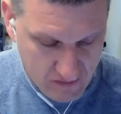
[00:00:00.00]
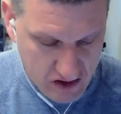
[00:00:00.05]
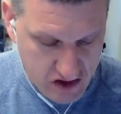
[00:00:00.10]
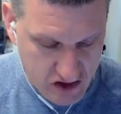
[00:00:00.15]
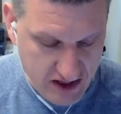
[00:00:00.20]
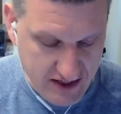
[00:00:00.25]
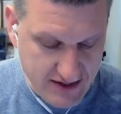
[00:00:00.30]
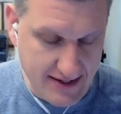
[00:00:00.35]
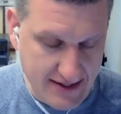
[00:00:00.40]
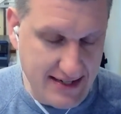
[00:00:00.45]

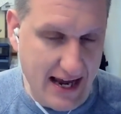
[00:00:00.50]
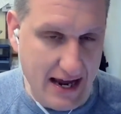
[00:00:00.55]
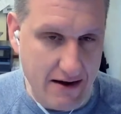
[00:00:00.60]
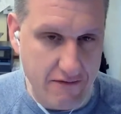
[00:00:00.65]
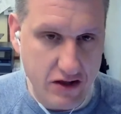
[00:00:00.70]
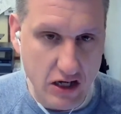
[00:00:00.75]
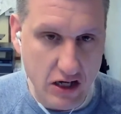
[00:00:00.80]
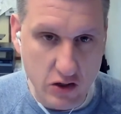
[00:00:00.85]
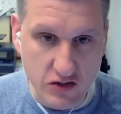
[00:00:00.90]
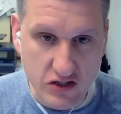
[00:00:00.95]
Jesus gave
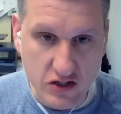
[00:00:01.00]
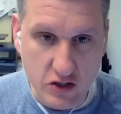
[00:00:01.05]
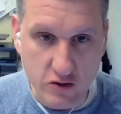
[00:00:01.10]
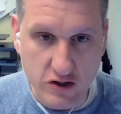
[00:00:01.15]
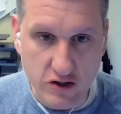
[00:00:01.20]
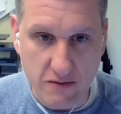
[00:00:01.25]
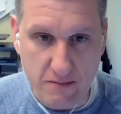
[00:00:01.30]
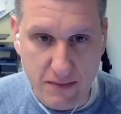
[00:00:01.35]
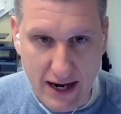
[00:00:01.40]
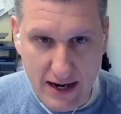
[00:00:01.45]
those two
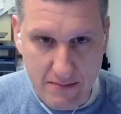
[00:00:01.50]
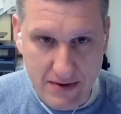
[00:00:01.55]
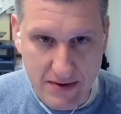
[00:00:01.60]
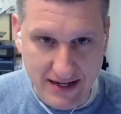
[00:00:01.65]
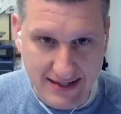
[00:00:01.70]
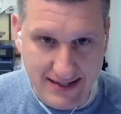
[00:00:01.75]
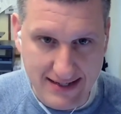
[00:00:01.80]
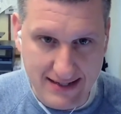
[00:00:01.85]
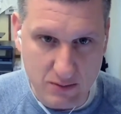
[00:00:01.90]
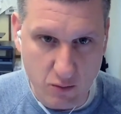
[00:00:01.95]

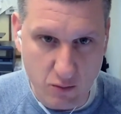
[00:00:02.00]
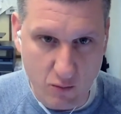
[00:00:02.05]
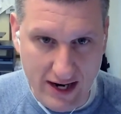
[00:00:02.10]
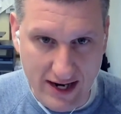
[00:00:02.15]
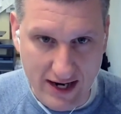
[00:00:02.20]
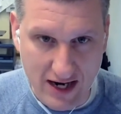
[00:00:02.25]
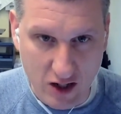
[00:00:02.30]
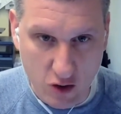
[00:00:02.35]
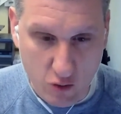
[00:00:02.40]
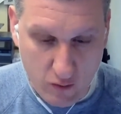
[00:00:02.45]
commandments
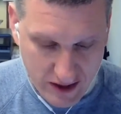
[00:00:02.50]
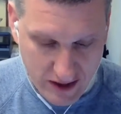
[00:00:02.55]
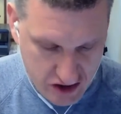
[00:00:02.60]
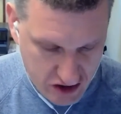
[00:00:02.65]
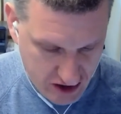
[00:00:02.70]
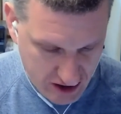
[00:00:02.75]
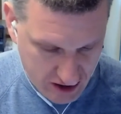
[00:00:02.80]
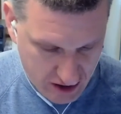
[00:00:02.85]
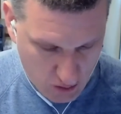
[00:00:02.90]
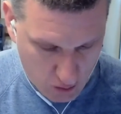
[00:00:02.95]
when
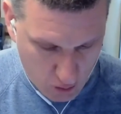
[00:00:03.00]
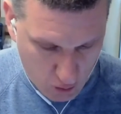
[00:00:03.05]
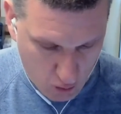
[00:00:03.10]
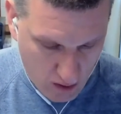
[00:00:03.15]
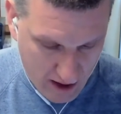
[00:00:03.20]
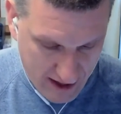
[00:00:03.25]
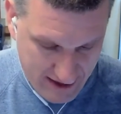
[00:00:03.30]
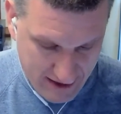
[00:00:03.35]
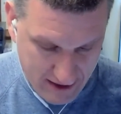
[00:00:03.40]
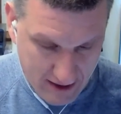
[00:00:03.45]
questioned
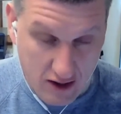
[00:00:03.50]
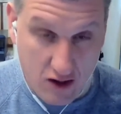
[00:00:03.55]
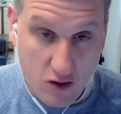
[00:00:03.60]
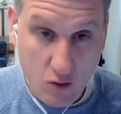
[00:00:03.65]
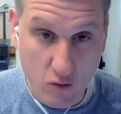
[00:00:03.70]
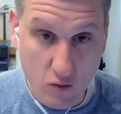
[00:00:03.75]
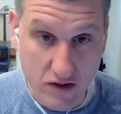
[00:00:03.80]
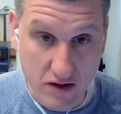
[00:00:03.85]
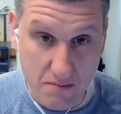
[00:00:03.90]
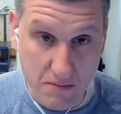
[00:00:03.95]
what
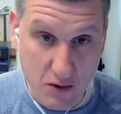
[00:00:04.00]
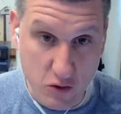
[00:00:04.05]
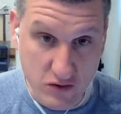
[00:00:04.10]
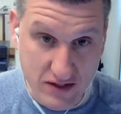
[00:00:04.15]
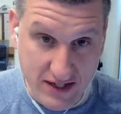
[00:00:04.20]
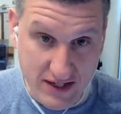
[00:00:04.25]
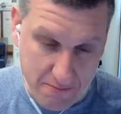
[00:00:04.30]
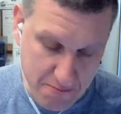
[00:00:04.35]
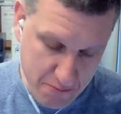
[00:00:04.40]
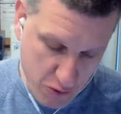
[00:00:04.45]
were the
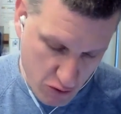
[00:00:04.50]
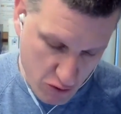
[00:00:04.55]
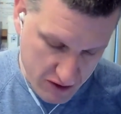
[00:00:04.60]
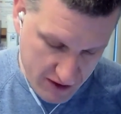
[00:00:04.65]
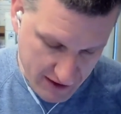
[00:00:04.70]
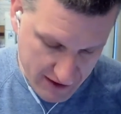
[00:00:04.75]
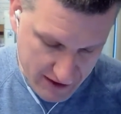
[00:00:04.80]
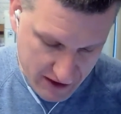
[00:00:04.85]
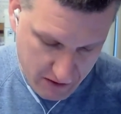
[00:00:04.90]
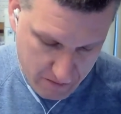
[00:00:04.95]
most
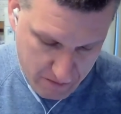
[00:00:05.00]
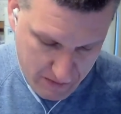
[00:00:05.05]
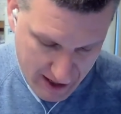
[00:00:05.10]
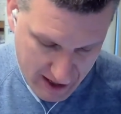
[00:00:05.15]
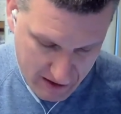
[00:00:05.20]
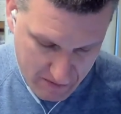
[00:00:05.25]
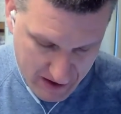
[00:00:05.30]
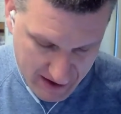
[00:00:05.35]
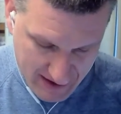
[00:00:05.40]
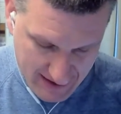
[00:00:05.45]
important
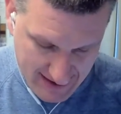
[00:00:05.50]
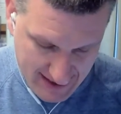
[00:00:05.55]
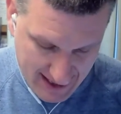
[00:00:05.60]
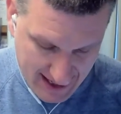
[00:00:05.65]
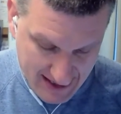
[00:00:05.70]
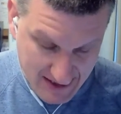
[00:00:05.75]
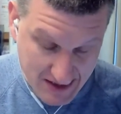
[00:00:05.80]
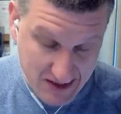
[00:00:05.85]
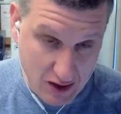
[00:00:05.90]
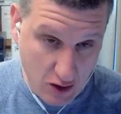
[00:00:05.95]
commandments.
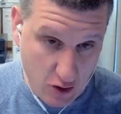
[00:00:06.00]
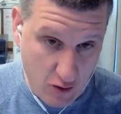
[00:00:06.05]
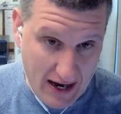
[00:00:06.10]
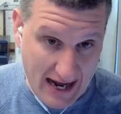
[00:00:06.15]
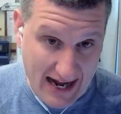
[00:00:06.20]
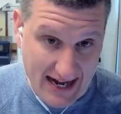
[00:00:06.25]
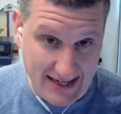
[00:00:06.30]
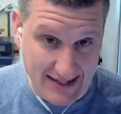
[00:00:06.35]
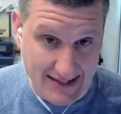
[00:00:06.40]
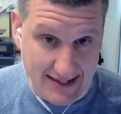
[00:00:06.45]
And so
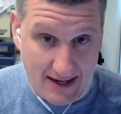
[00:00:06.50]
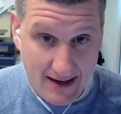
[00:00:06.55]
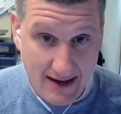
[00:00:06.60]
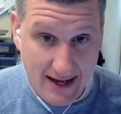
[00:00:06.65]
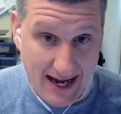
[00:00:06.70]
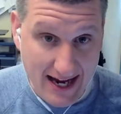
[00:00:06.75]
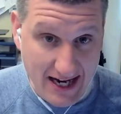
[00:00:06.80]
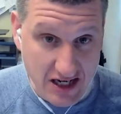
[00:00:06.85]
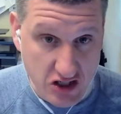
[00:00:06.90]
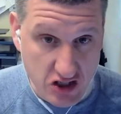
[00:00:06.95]
as
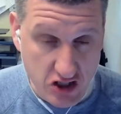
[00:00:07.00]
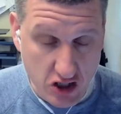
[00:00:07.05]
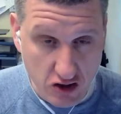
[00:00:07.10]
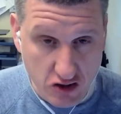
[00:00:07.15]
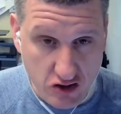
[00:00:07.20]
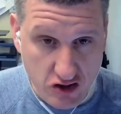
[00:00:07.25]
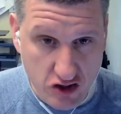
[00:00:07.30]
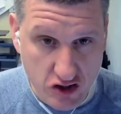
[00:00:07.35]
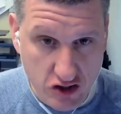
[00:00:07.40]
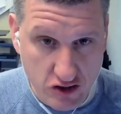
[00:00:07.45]
a
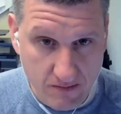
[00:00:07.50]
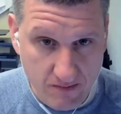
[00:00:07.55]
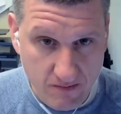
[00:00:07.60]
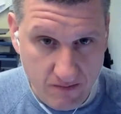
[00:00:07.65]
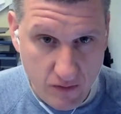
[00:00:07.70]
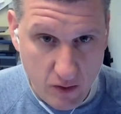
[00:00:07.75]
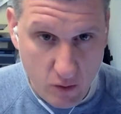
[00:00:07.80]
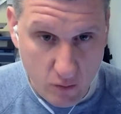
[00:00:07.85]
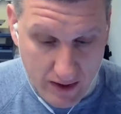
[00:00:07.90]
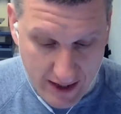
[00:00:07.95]
church,
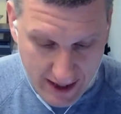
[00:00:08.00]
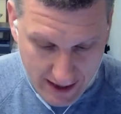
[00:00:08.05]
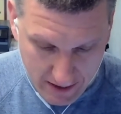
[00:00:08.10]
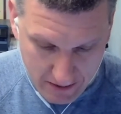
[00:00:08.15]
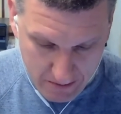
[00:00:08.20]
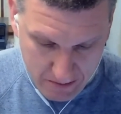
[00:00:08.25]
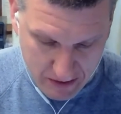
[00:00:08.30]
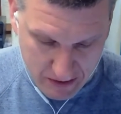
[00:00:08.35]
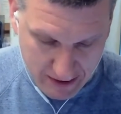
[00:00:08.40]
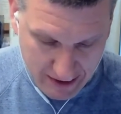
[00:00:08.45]
we
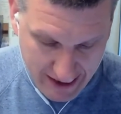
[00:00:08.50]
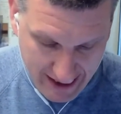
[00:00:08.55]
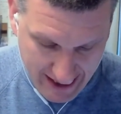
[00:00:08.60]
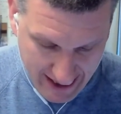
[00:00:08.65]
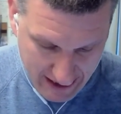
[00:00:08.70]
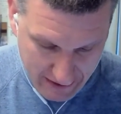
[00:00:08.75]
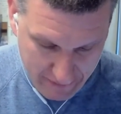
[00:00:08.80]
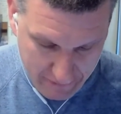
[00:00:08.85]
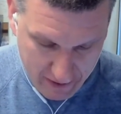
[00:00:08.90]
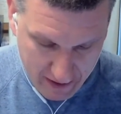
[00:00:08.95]

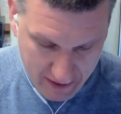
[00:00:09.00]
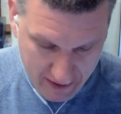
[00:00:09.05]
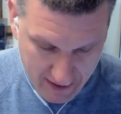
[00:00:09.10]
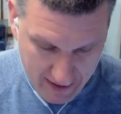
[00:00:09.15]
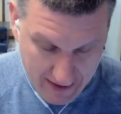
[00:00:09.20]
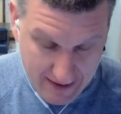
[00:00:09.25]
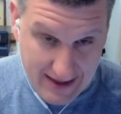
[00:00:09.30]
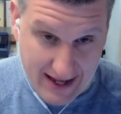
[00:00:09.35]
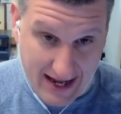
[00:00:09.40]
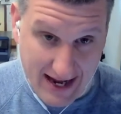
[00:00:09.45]
believe
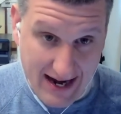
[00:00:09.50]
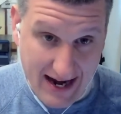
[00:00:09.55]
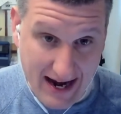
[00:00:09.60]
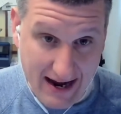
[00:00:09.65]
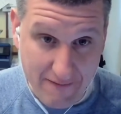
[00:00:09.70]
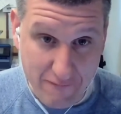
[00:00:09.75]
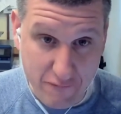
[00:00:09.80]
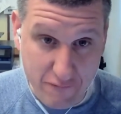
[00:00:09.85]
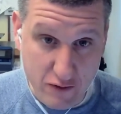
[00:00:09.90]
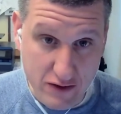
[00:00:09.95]
that
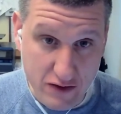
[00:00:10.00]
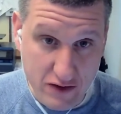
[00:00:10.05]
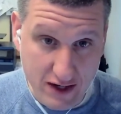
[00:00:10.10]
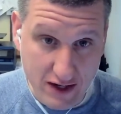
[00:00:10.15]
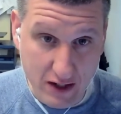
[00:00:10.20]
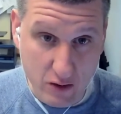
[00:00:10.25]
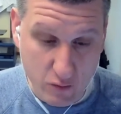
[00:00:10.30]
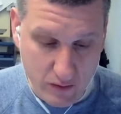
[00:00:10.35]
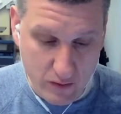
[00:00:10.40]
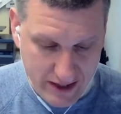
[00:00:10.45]

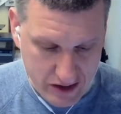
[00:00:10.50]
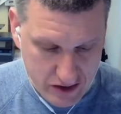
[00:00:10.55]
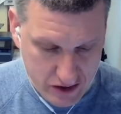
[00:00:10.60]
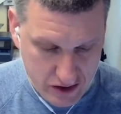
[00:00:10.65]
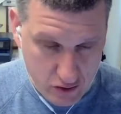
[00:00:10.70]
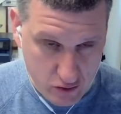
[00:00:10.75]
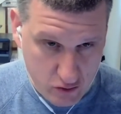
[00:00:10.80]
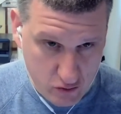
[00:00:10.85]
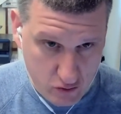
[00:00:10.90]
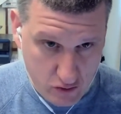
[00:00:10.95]
everything we
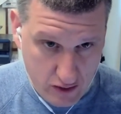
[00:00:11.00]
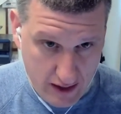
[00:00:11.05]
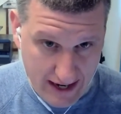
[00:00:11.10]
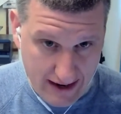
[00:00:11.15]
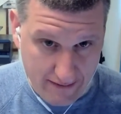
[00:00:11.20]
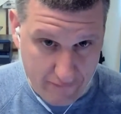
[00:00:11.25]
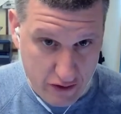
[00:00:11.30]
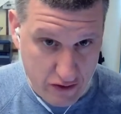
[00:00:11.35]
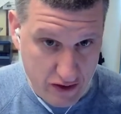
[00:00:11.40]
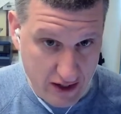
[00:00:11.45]
do,
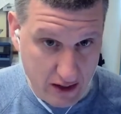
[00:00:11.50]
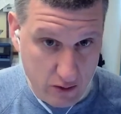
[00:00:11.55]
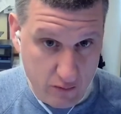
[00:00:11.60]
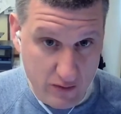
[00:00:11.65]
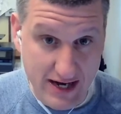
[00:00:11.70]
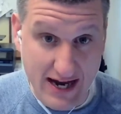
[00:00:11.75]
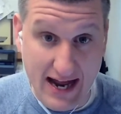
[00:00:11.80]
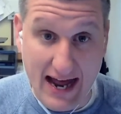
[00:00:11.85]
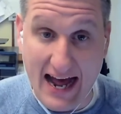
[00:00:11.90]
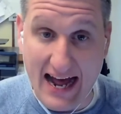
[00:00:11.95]
everything
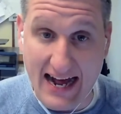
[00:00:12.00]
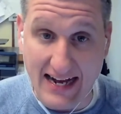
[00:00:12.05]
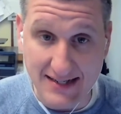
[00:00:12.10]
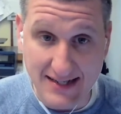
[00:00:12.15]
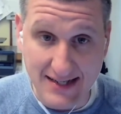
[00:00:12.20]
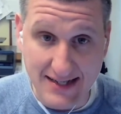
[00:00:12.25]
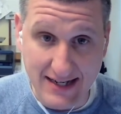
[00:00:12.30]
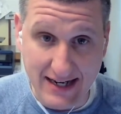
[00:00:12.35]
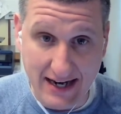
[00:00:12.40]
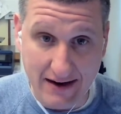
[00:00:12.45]
we
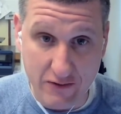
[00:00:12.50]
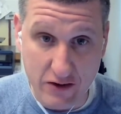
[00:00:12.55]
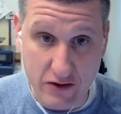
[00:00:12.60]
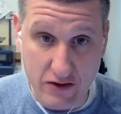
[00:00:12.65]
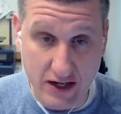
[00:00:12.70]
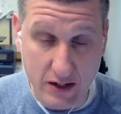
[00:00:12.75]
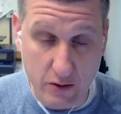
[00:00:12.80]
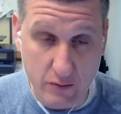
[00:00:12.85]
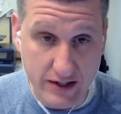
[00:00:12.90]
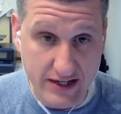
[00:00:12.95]
ask,
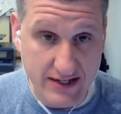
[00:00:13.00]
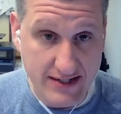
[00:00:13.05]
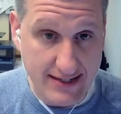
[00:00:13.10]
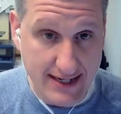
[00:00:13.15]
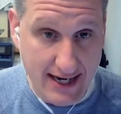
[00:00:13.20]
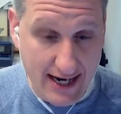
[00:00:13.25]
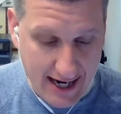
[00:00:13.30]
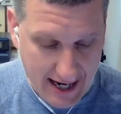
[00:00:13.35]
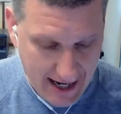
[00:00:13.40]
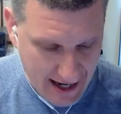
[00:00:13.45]
everything we
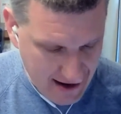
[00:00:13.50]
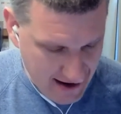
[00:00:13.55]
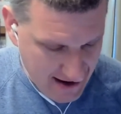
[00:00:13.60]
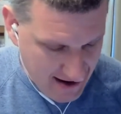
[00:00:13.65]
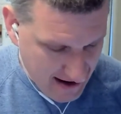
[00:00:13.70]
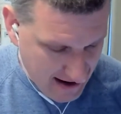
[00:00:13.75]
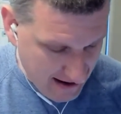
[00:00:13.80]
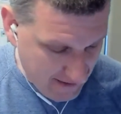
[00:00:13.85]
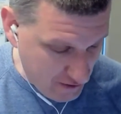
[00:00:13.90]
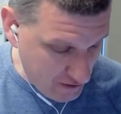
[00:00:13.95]
say,
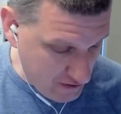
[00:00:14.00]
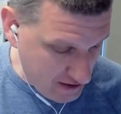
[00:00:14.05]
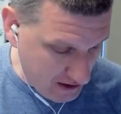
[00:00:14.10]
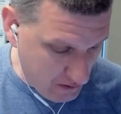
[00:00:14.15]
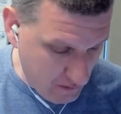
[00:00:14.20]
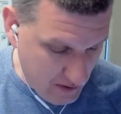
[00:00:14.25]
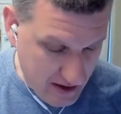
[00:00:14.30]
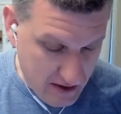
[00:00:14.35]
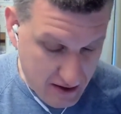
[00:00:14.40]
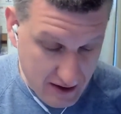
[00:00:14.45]

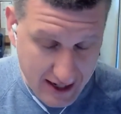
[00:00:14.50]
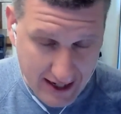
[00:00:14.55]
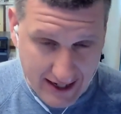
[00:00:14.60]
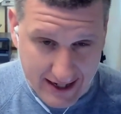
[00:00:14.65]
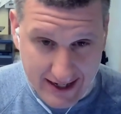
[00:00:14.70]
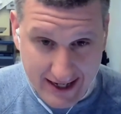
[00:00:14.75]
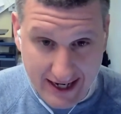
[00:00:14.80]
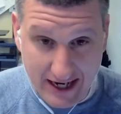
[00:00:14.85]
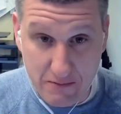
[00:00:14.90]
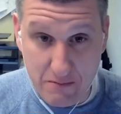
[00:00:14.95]
everything we
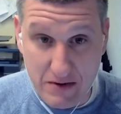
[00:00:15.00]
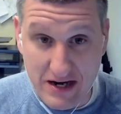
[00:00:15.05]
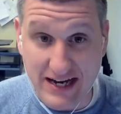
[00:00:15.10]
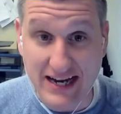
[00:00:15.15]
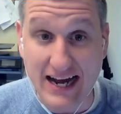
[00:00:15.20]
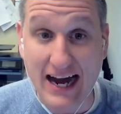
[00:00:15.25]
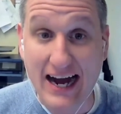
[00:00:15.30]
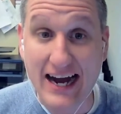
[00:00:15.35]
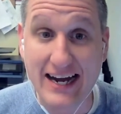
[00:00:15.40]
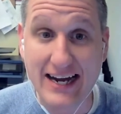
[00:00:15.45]
think can be
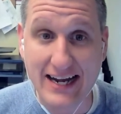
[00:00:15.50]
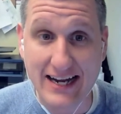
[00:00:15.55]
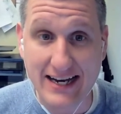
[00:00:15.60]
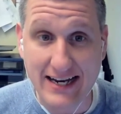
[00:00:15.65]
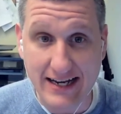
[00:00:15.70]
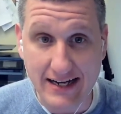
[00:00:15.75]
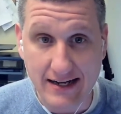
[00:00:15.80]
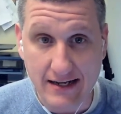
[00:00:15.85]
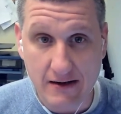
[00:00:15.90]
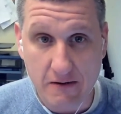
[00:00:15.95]

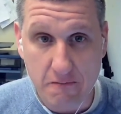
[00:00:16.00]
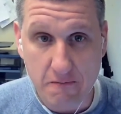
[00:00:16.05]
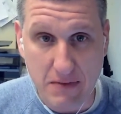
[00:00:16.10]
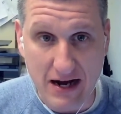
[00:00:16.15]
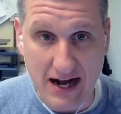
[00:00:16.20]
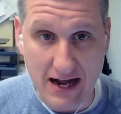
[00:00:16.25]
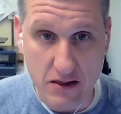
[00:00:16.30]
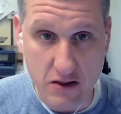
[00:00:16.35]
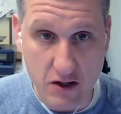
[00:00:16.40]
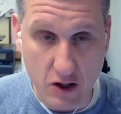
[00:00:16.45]
guided
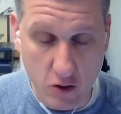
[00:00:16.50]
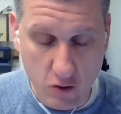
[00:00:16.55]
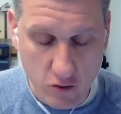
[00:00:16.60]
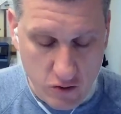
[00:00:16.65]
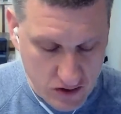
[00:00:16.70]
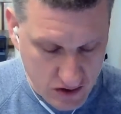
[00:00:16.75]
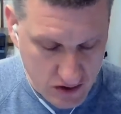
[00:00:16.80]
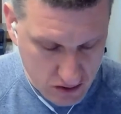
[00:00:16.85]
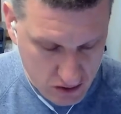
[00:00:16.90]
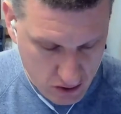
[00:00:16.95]
by
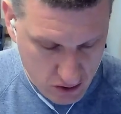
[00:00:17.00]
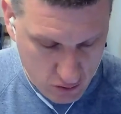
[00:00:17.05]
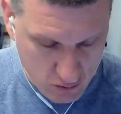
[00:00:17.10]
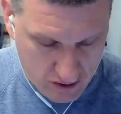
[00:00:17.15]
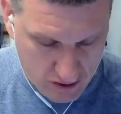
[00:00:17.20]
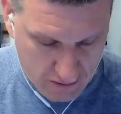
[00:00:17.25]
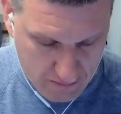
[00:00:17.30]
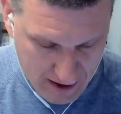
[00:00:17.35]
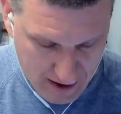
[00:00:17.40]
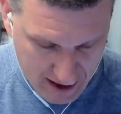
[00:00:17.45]
those two
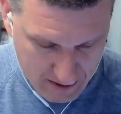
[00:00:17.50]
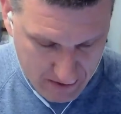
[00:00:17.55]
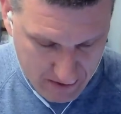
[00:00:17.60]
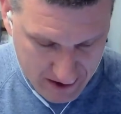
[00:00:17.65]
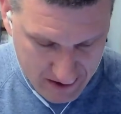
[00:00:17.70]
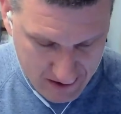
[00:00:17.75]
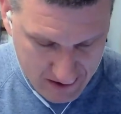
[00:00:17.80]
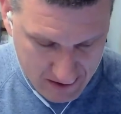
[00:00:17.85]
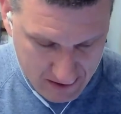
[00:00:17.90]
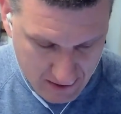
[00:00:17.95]

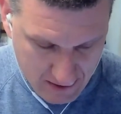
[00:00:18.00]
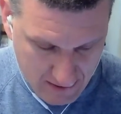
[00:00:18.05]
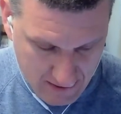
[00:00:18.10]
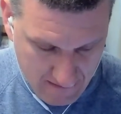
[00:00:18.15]
commandments.